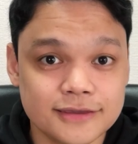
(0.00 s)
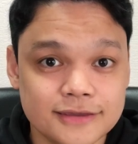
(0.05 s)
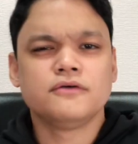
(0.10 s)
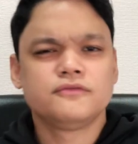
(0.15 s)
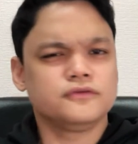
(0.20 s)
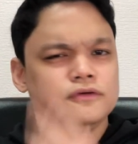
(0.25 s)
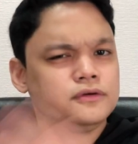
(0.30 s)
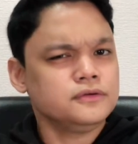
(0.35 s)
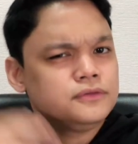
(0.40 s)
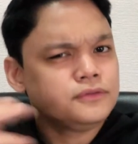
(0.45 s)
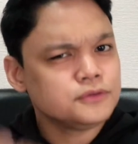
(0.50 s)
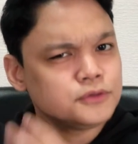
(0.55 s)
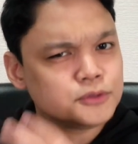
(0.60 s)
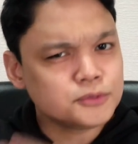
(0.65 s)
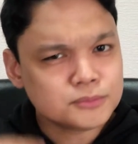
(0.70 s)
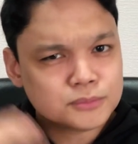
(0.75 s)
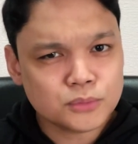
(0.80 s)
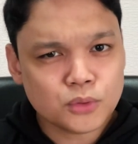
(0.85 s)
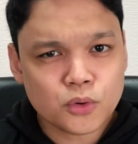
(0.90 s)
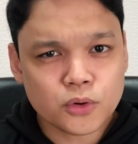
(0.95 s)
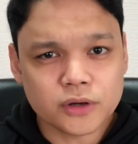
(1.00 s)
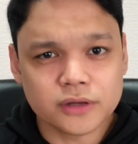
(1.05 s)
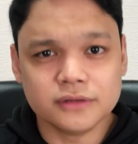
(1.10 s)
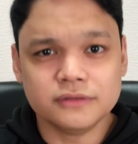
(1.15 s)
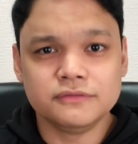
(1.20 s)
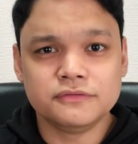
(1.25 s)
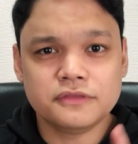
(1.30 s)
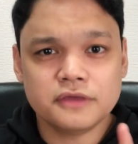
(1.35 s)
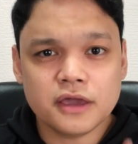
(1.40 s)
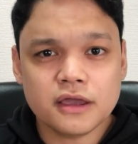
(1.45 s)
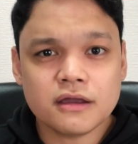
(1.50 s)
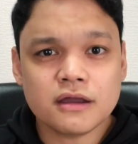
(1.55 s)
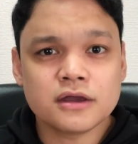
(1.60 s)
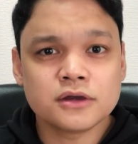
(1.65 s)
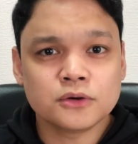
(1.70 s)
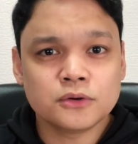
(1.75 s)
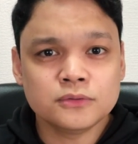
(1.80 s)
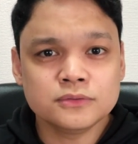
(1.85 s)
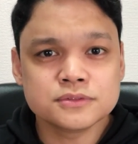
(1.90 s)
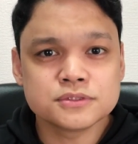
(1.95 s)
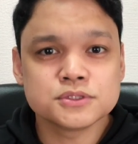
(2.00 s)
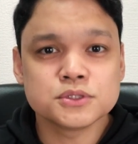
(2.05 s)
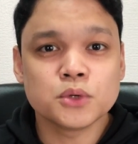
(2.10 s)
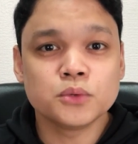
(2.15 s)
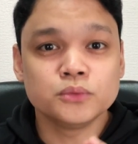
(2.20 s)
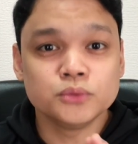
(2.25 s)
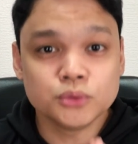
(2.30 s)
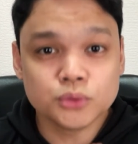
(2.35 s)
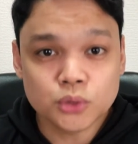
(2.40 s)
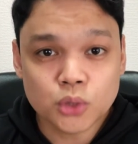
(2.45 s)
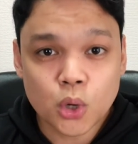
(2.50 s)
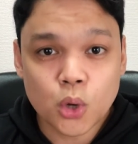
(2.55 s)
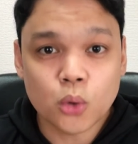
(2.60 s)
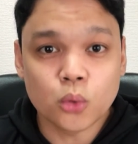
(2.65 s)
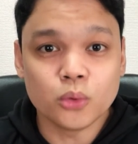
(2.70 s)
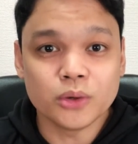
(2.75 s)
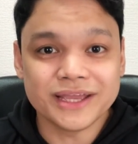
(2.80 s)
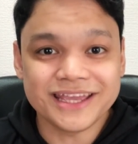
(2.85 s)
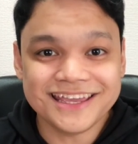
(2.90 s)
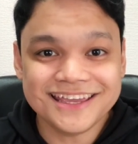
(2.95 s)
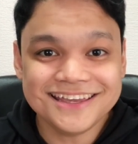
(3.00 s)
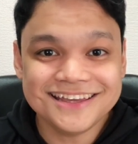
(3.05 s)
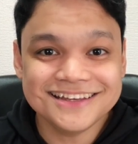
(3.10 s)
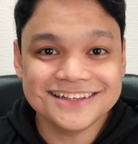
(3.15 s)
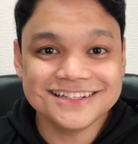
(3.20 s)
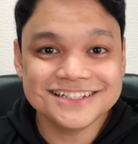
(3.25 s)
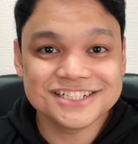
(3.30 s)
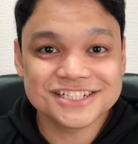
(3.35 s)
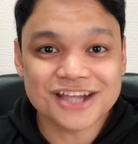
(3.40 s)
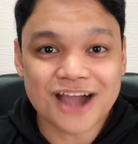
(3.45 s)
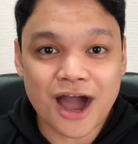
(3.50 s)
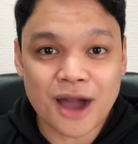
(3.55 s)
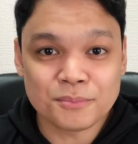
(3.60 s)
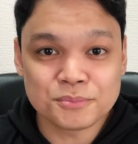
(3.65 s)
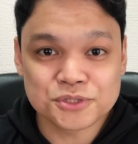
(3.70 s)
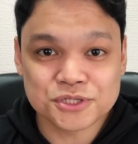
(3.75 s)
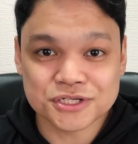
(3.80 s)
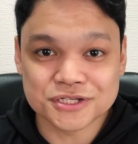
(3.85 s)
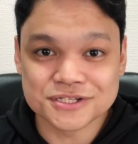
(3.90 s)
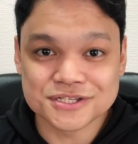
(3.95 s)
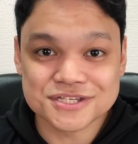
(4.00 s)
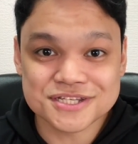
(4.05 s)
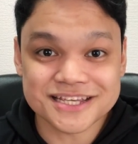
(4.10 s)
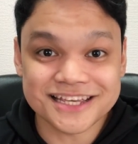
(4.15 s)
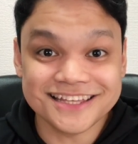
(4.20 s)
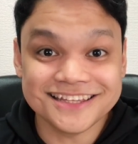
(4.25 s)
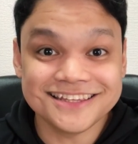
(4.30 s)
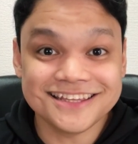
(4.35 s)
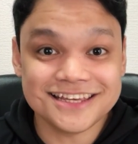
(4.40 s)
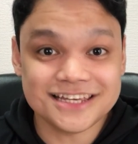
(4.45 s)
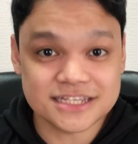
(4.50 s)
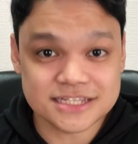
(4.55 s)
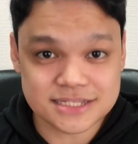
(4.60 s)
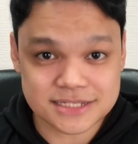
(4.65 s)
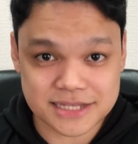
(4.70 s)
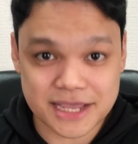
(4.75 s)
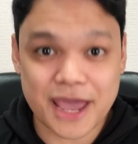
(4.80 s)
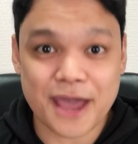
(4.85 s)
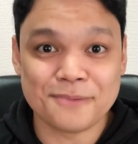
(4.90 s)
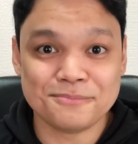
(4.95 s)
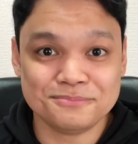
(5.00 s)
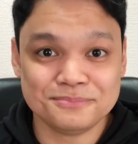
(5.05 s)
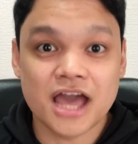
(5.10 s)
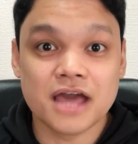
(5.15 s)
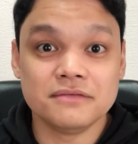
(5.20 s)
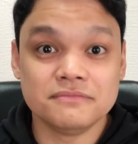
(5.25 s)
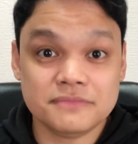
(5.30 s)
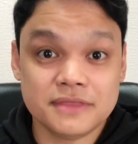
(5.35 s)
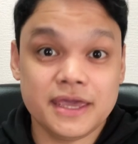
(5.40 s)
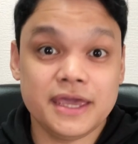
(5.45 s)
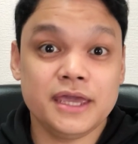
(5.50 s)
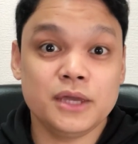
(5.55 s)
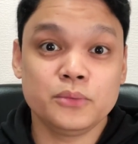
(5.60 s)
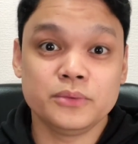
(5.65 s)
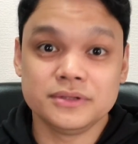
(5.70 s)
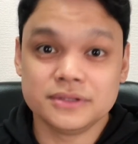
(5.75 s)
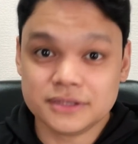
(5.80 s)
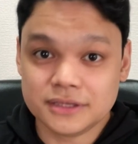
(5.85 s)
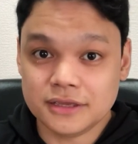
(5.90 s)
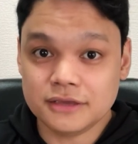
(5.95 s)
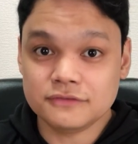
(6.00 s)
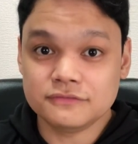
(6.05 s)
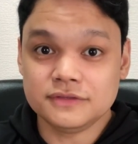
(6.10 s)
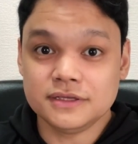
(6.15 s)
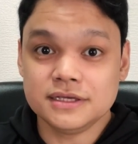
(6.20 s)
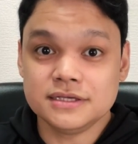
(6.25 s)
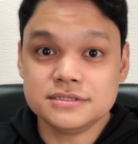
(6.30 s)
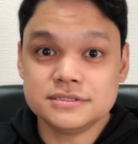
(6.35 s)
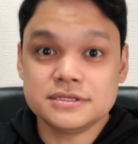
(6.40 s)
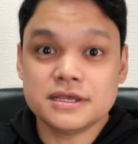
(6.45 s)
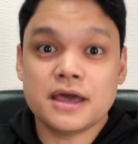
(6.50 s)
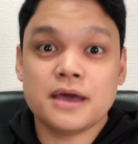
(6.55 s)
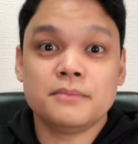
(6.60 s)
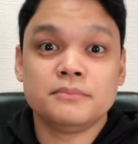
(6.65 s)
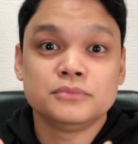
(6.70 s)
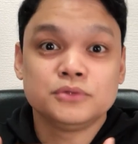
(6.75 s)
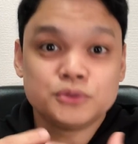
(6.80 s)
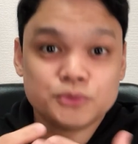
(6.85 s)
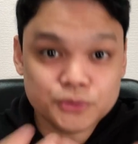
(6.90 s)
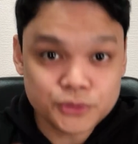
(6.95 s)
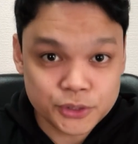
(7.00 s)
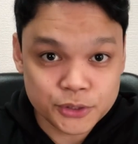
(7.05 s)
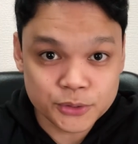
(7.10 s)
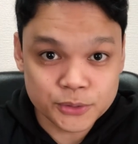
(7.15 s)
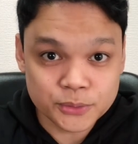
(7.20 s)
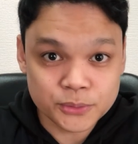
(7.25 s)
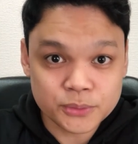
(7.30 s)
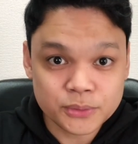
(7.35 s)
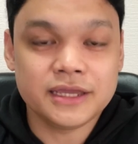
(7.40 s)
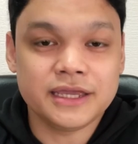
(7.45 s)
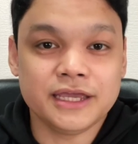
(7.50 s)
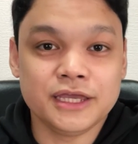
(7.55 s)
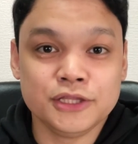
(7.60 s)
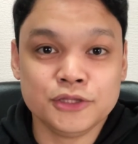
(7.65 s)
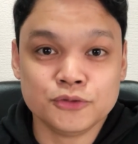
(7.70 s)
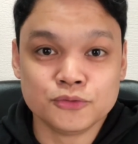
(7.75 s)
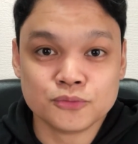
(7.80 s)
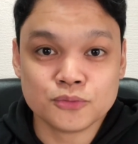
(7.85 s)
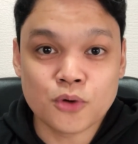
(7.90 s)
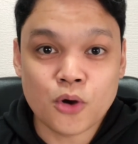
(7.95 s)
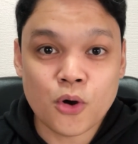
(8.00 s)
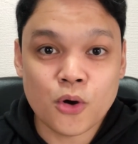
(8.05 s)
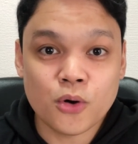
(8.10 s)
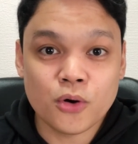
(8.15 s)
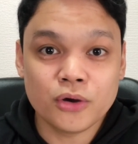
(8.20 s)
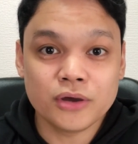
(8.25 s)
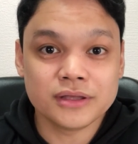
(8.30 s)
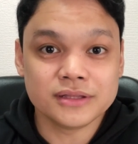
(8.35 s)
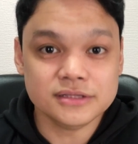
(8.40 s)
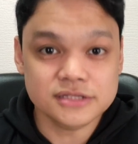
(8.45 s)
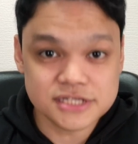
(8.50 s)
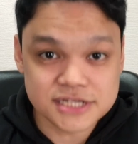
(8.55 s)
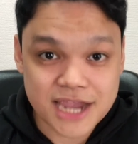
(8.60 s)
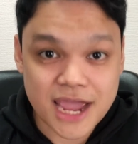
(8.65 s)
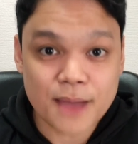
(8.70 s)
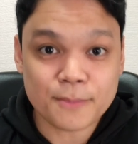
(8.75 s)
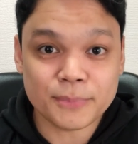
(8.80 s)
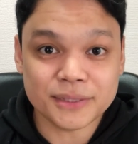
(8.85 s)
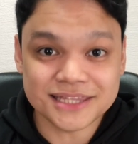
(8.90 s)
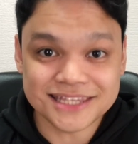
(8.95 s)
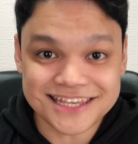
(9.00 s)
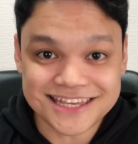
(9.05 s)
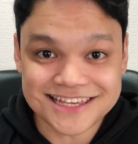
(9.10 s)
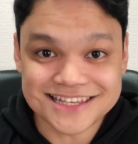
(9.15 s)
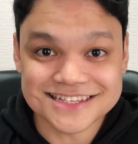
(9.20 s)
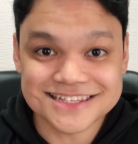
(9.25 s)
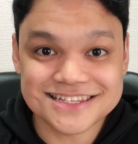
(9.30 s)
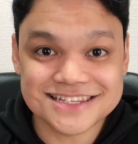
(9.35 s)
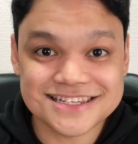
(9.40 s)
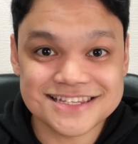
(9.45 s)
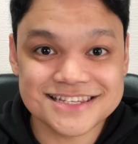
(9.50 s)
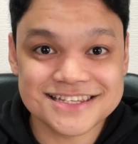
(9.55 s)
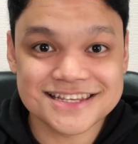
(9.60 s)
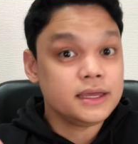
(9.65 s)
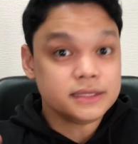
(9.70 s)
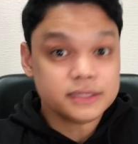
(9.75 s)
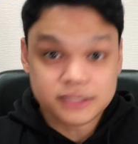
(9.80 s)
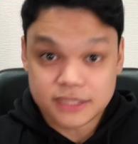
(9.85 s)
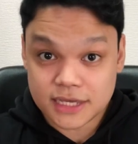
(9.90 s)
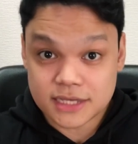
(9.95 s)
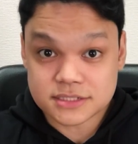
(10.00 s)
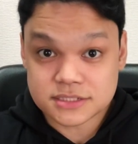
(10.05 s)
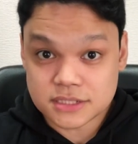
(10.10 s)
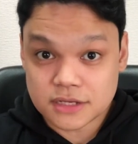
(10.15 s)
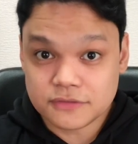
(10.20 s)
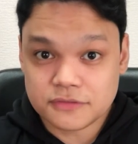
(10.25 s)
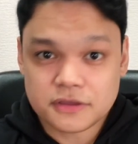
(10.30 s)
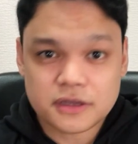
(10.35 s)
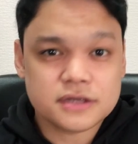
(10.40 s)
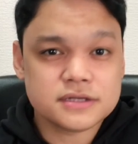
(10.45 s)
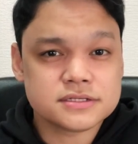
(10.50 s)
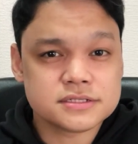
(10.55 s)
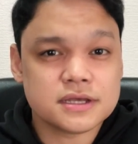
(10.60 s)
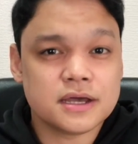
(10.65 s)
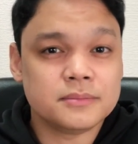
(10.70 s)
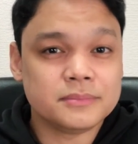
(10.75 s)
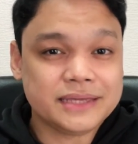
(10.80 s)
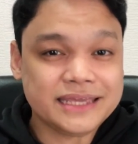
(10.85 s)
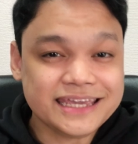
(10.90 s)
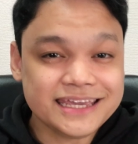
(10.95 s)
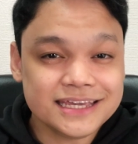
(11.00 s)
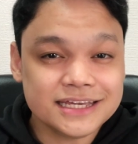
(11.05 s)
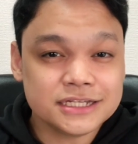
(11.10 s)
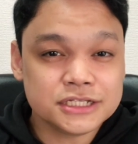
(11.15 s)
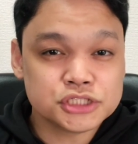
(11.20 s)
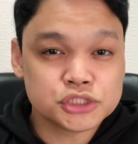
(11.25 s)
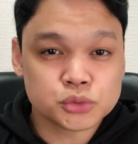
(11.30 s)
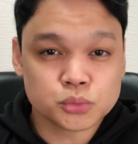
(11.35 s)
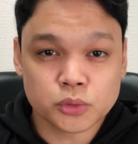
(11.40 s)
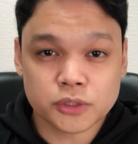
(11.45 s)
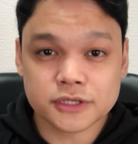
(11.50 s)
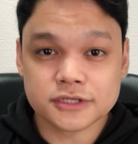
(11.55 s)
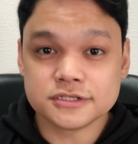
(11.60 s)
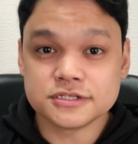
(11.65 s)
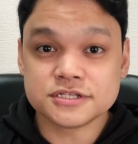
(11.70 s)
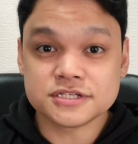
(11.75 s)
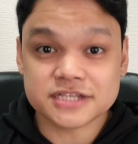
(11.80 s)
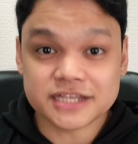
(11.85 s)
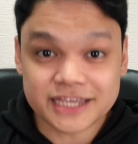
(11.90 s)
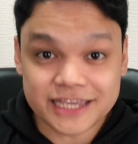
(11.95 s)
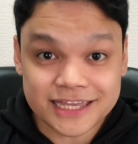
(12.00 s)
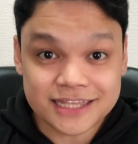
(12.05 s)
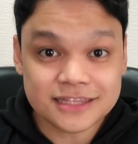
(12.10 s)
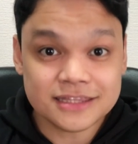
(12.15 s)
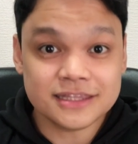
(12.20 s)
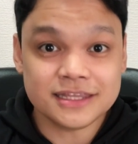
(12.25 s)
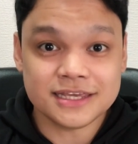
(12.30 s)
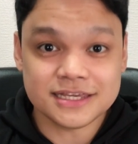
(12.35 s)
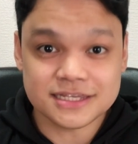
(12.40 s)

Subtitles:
Furthermore, there are also no English options in the exam. They will give the exam to you in raw Japanese. Yes, there are some English words in the